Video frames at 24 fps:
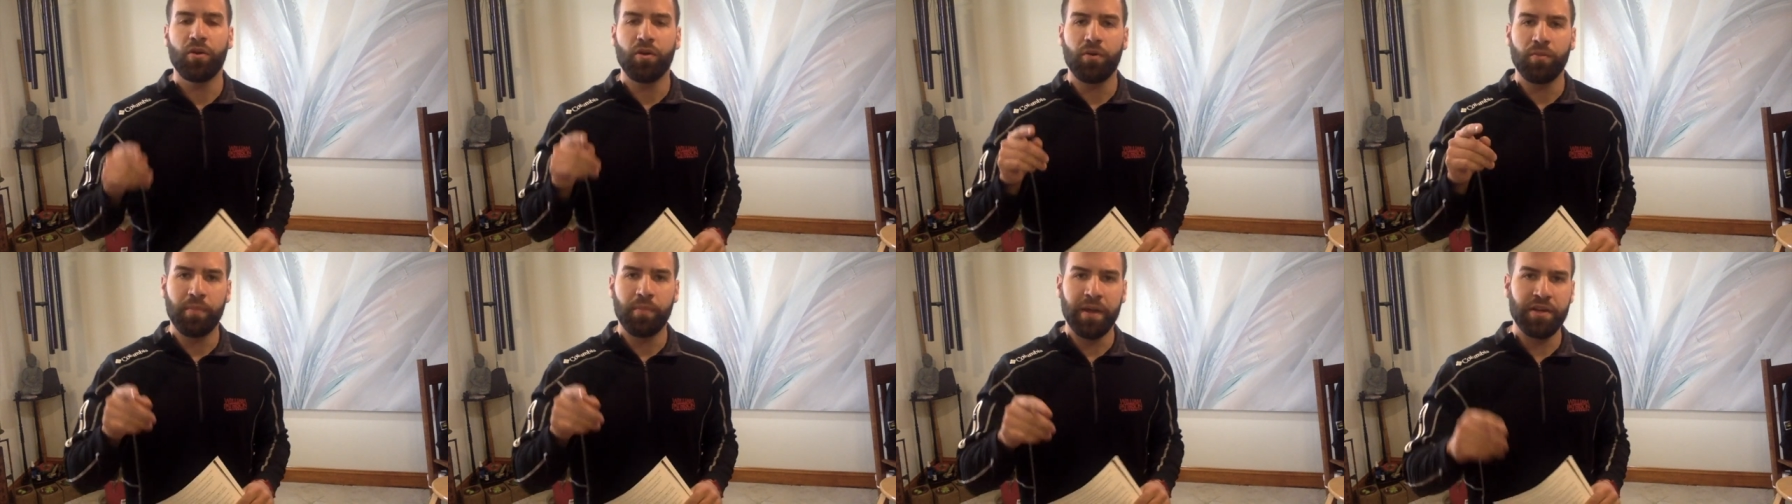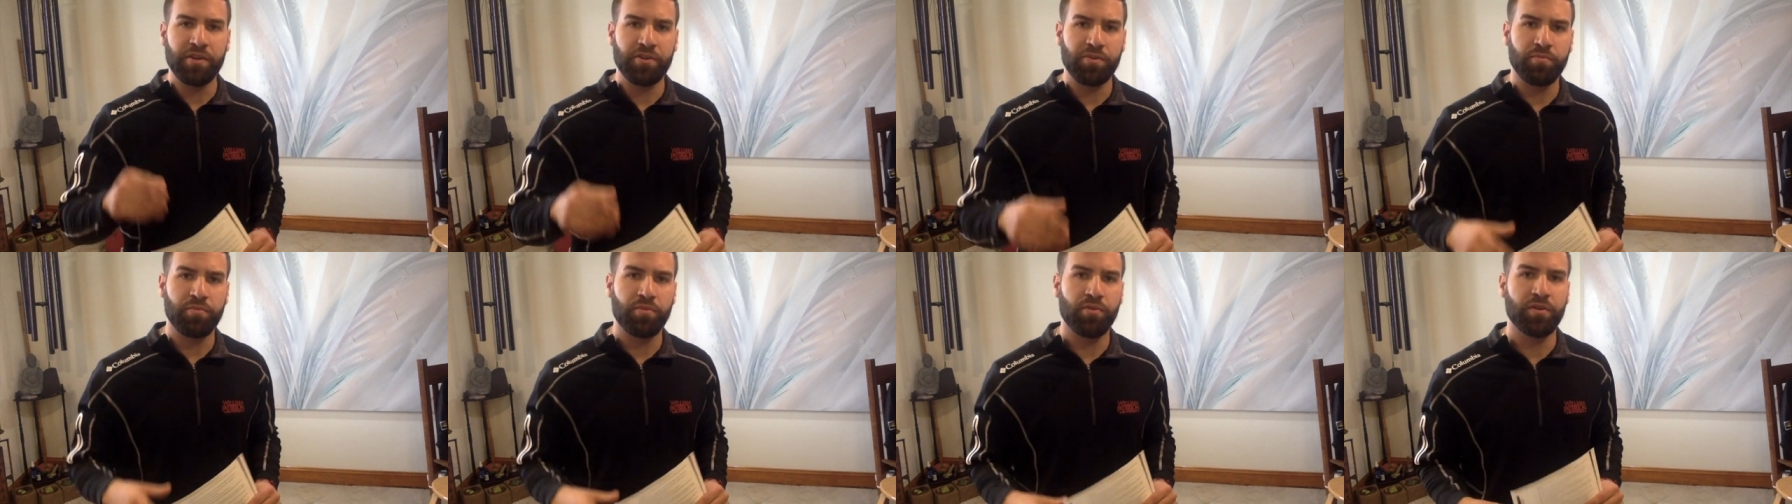
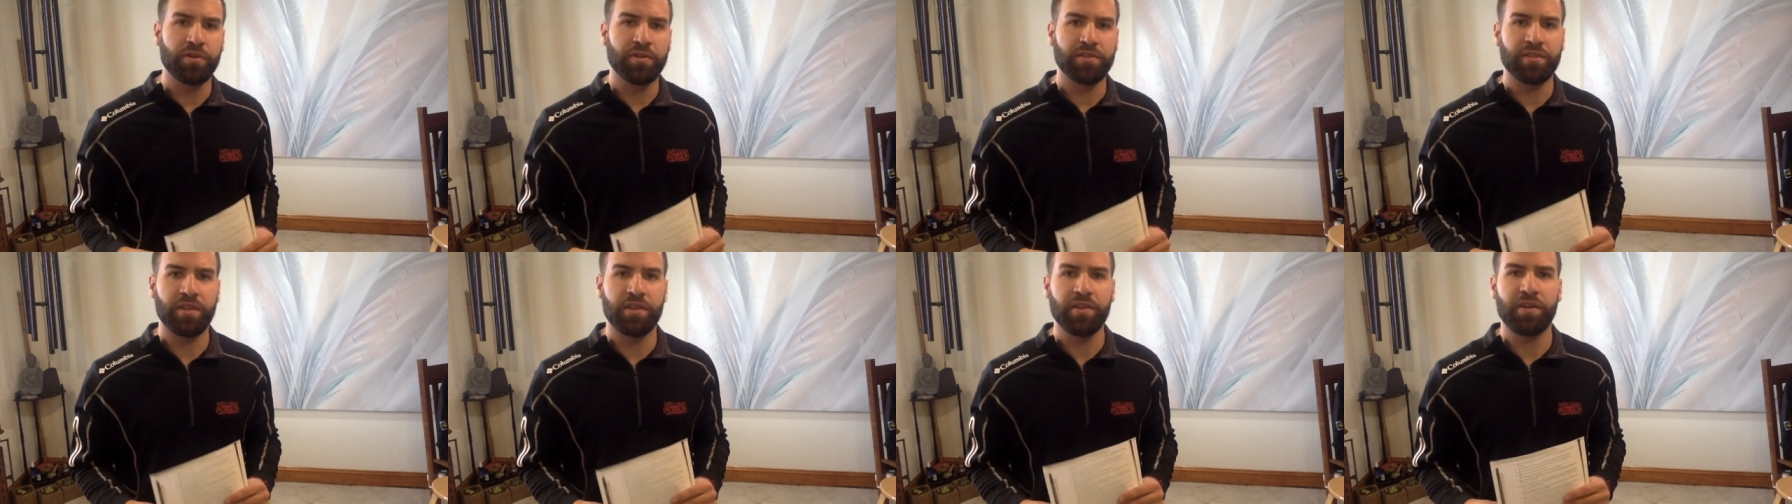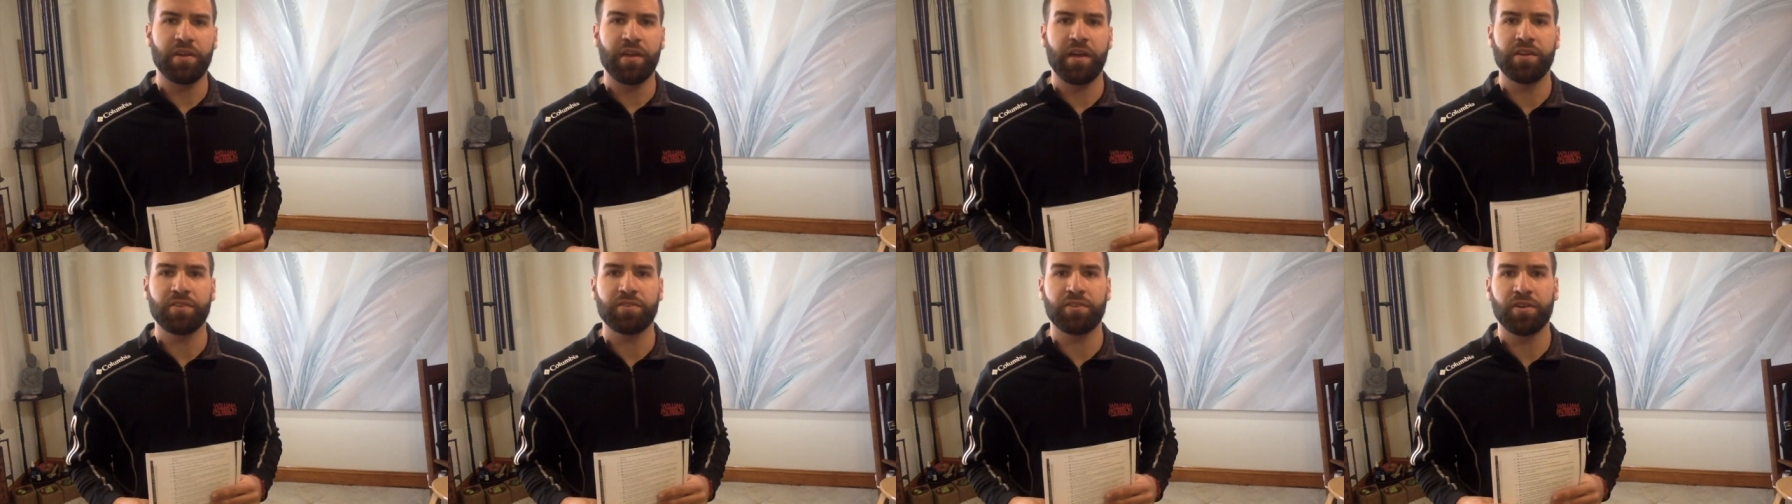major points that you
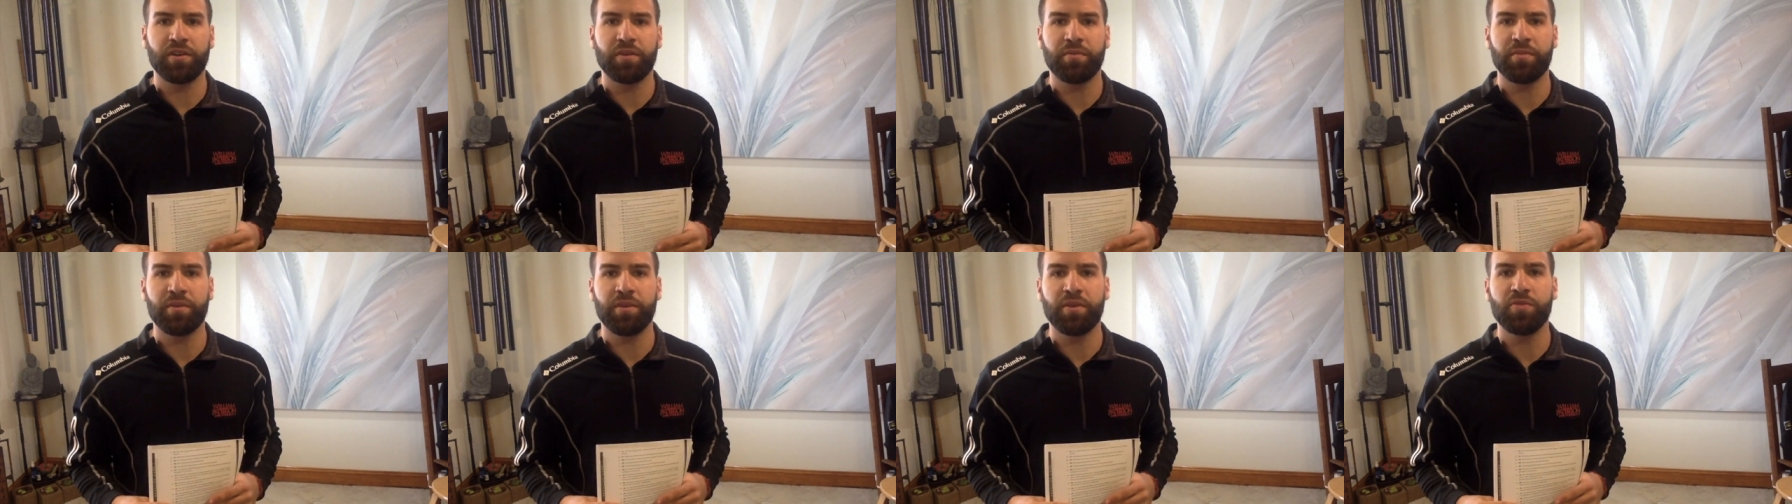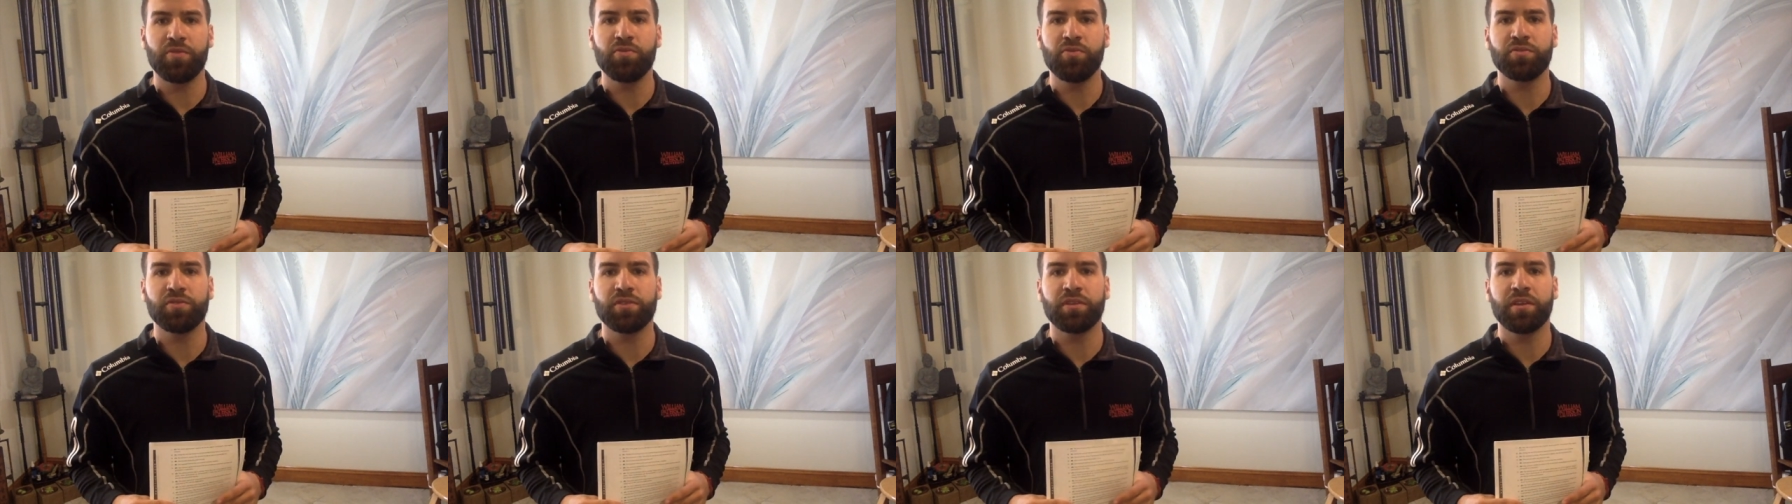guys are going to be
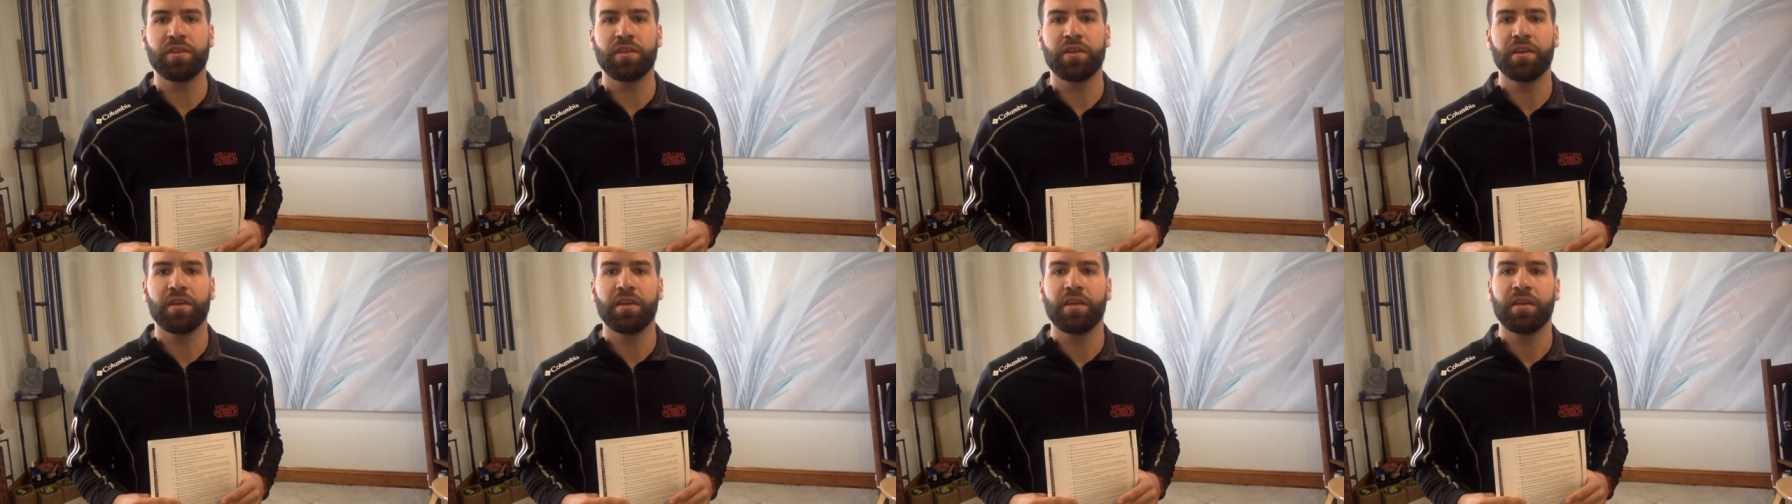using